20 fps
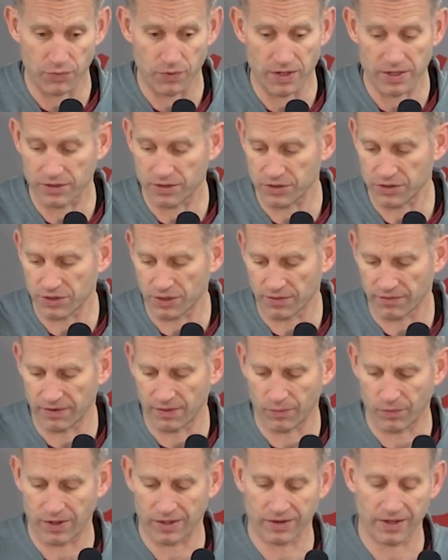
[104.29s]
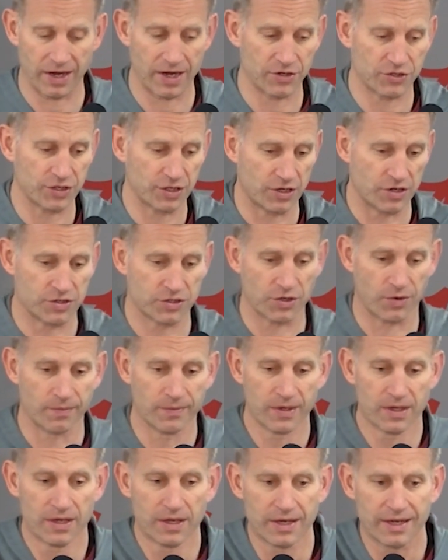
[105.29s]
We didn't deserve that win last year. So
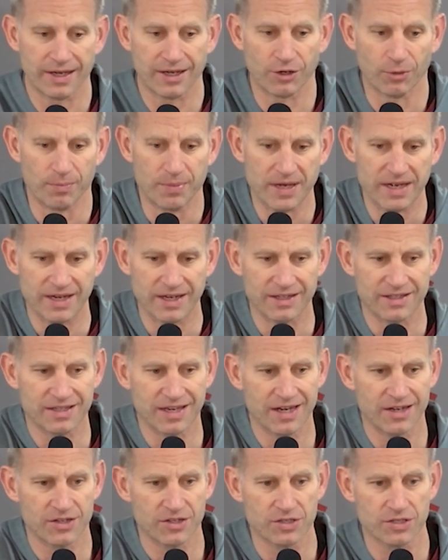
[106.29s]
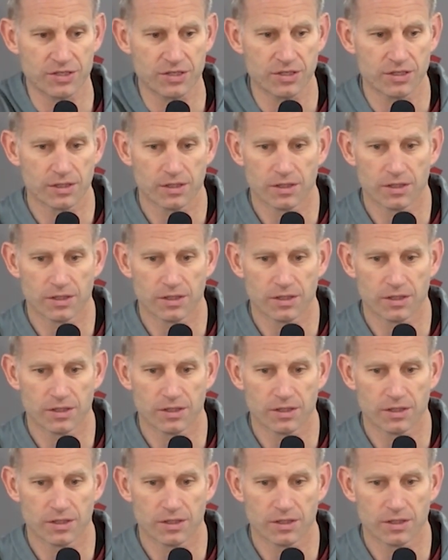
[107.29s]
it'll be an intense